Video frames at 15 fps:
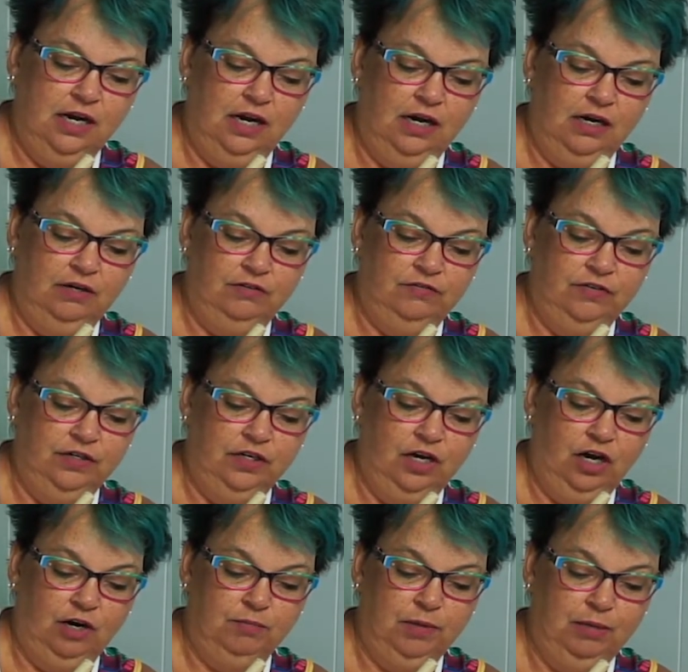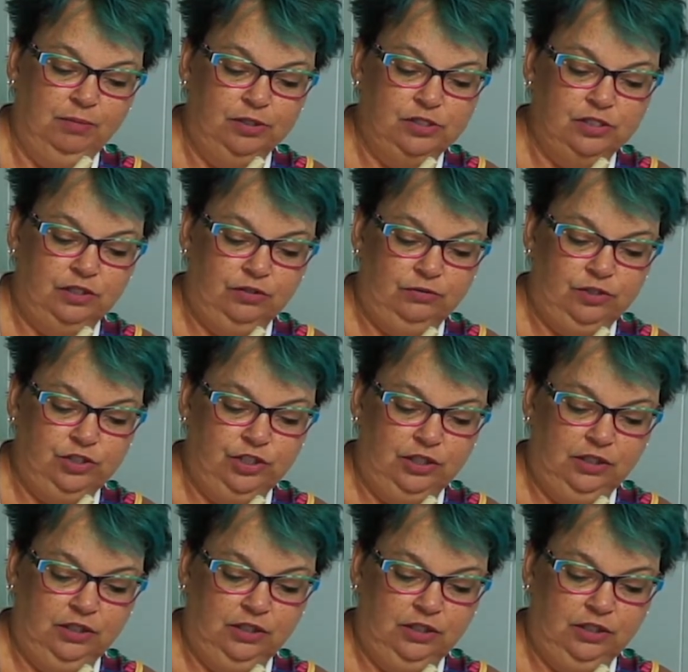of our bubble solution.